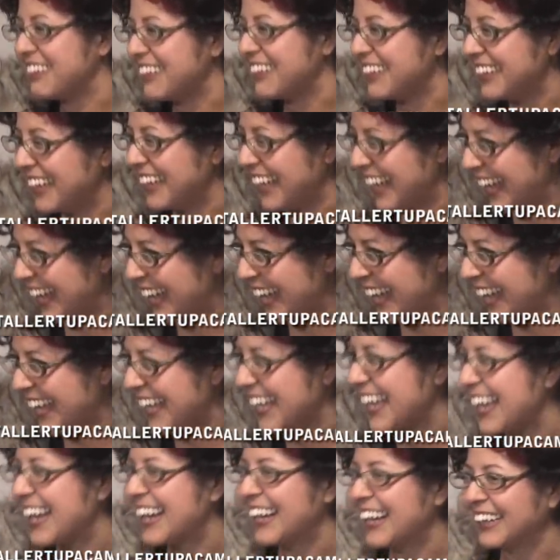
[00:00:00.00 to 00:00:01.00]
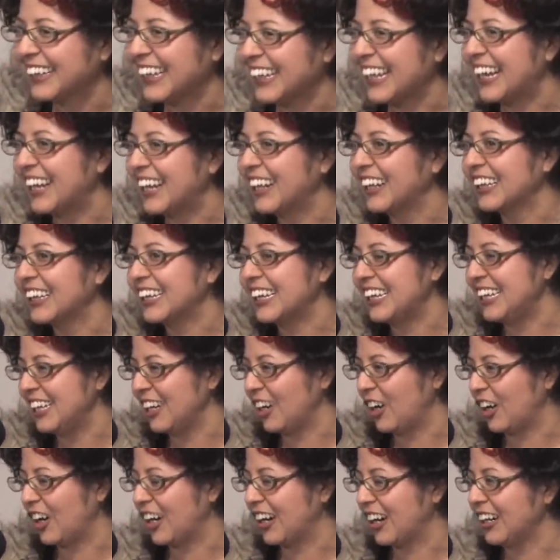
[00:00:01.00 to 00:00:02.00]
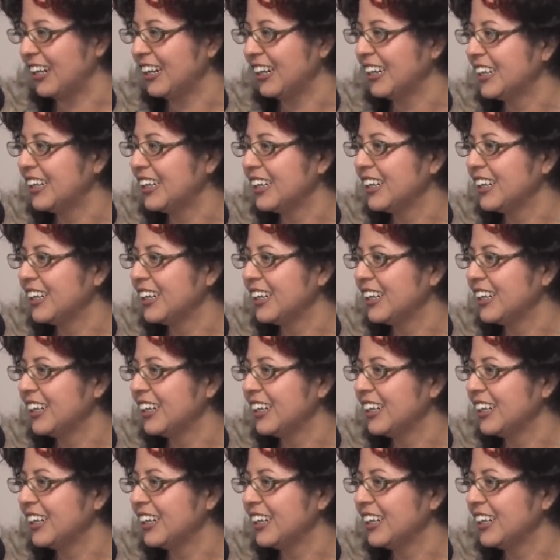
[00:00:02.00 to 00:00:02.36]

T A L L E R,